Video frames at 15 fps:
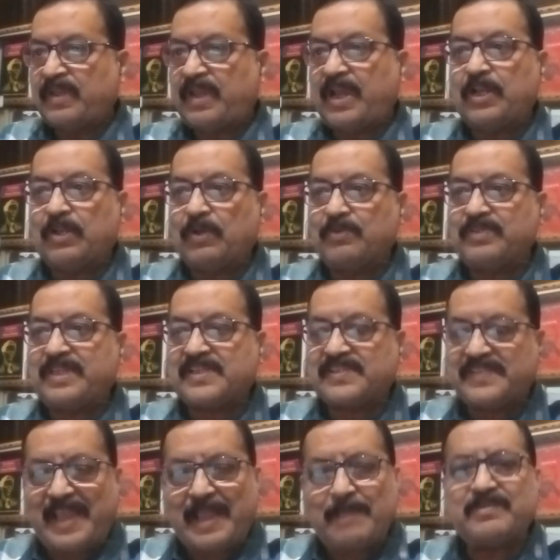Along the
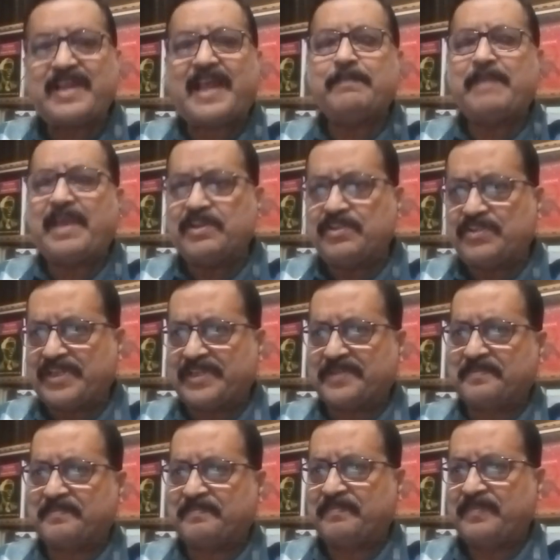same
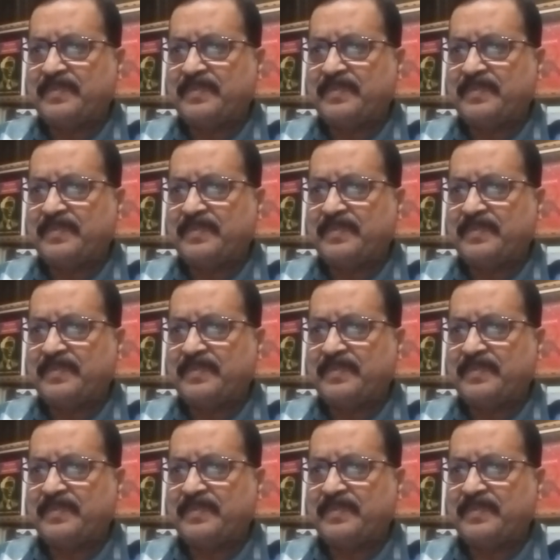dimension,